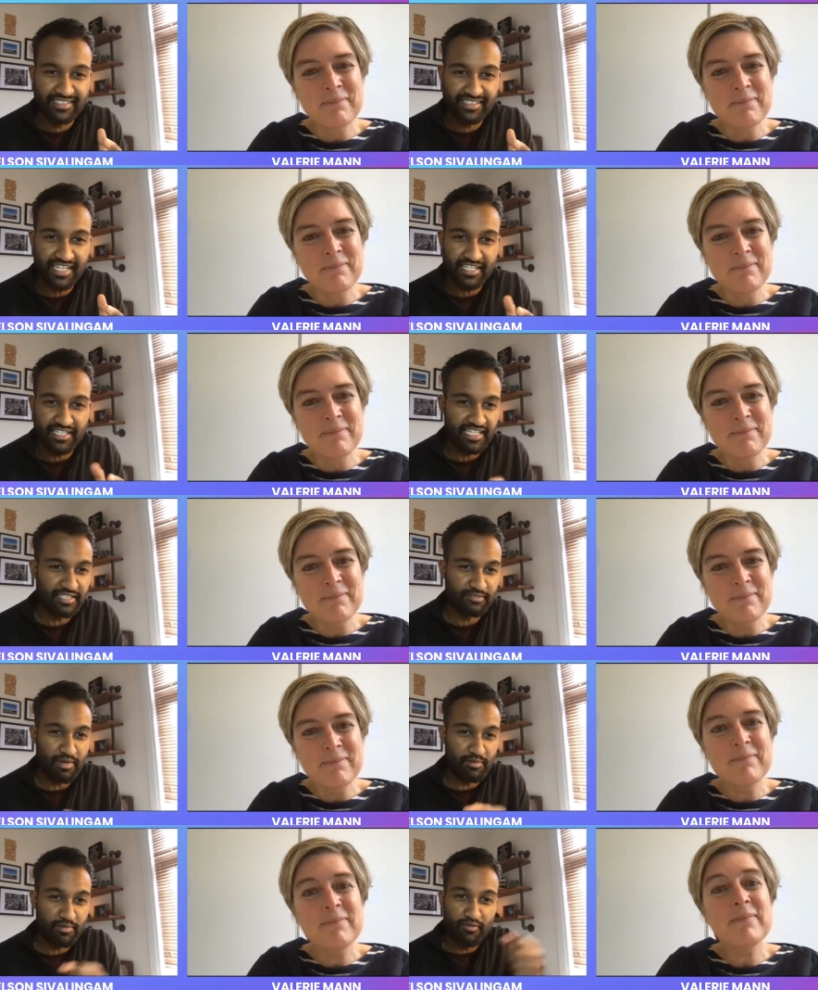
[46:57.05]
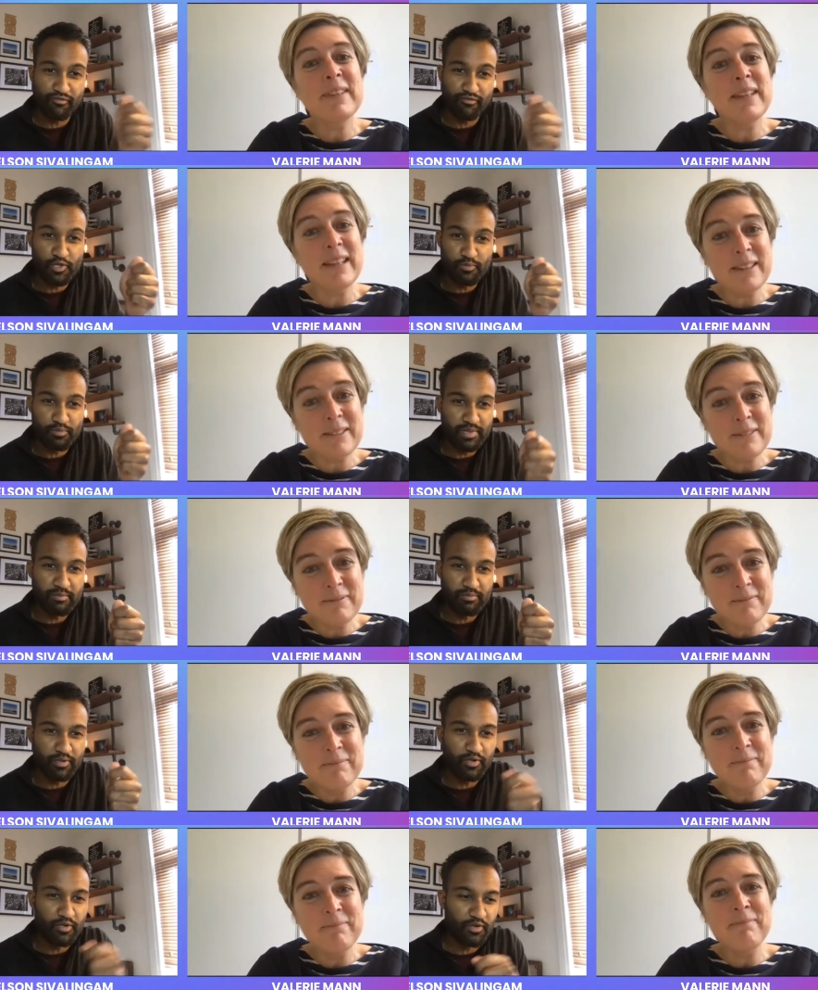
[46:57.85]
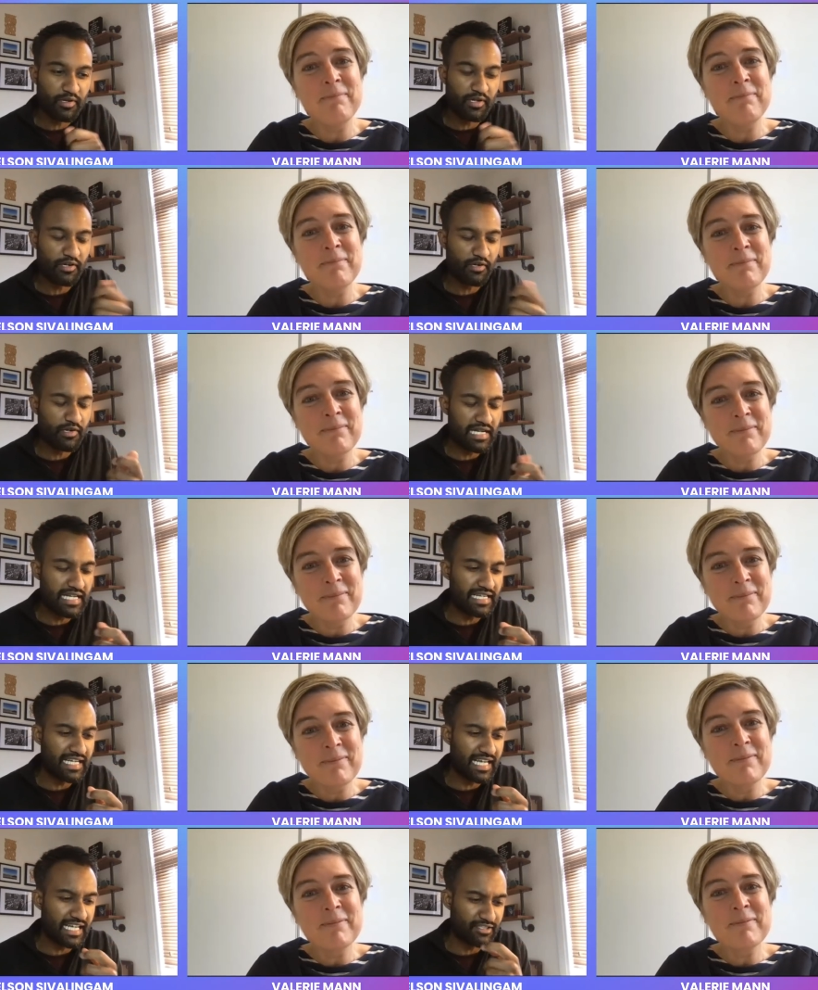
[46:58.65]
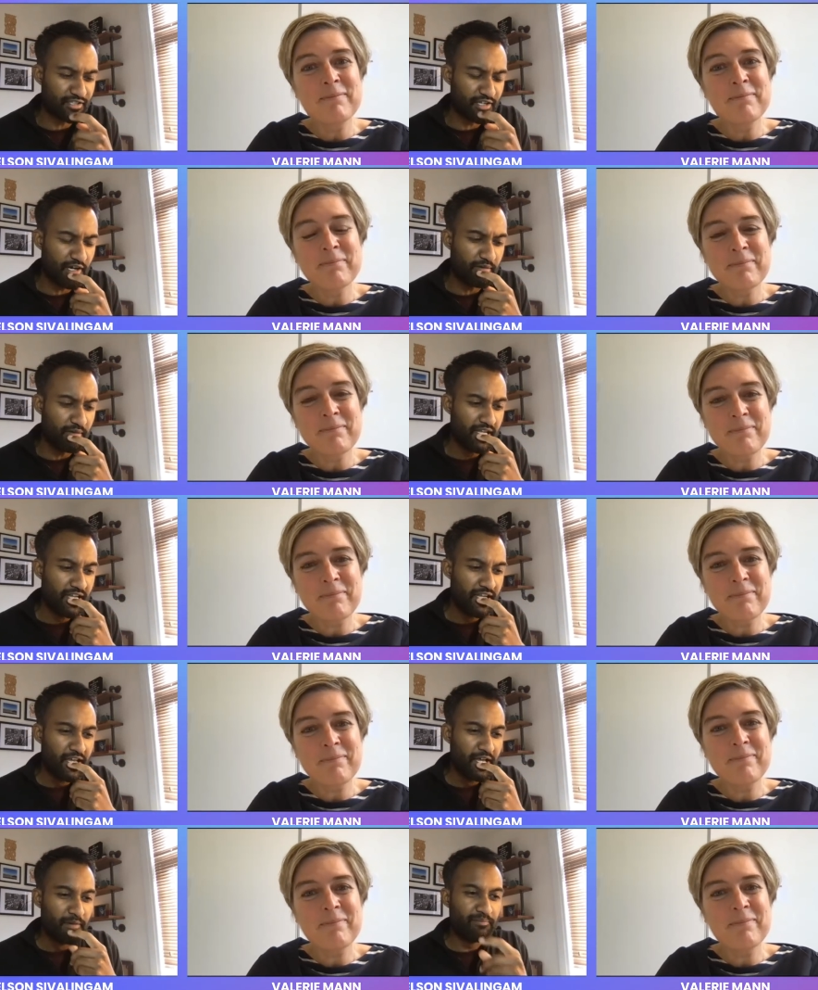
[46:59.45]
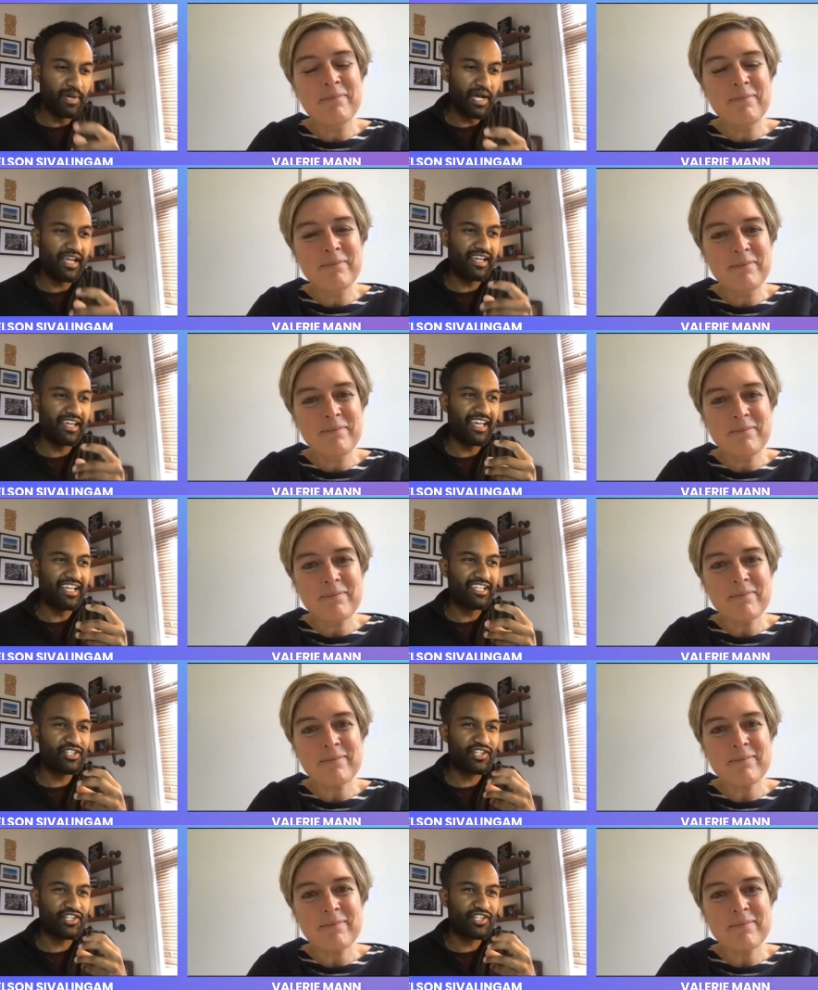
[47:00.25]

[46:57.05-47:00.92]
Speaker 1: There, there's maybe a few people who are, who are leading at top, but it